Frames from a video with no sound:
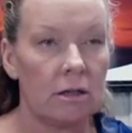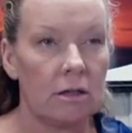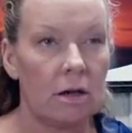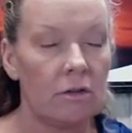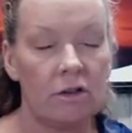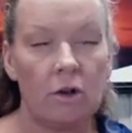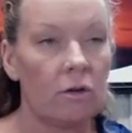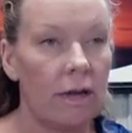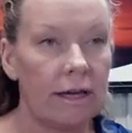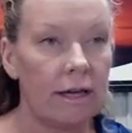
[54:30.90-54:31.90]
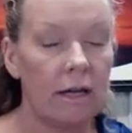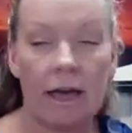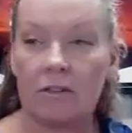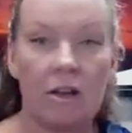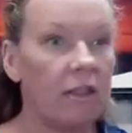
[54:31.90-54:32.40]
Oh, you don't like it? It
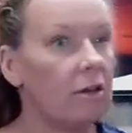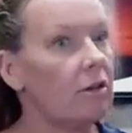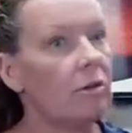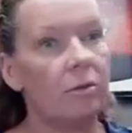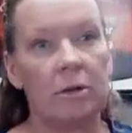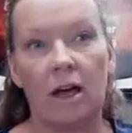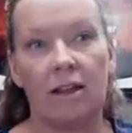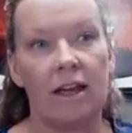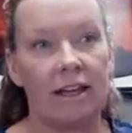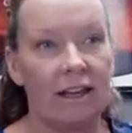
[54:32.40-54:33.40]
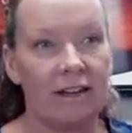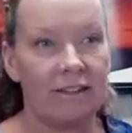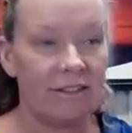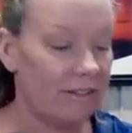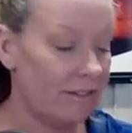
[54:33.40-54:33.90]
has nothing to do with me not liking it.
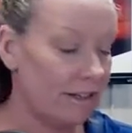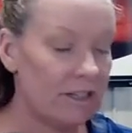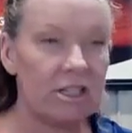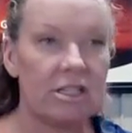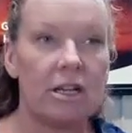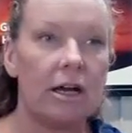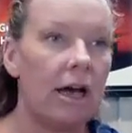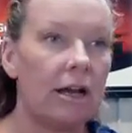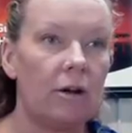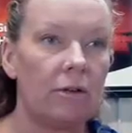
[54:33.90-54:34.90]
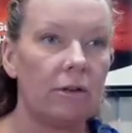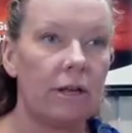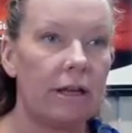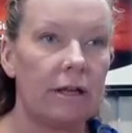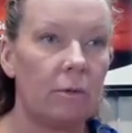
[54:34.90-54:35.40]
It's just I don't
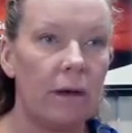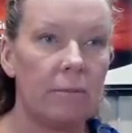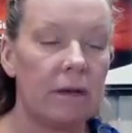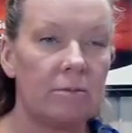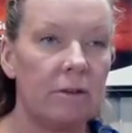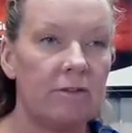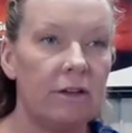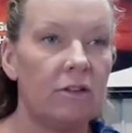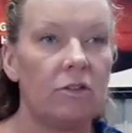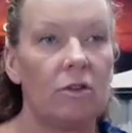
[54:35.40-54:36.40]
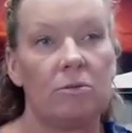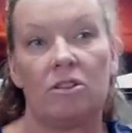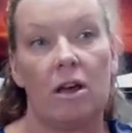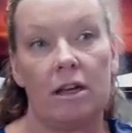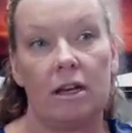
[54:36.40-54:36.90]
like it the way it makes me feel, so I'm just
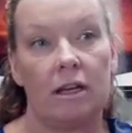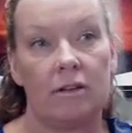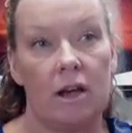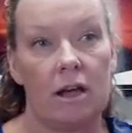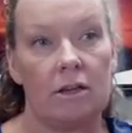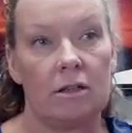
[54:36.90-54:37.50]
not eating it tonight.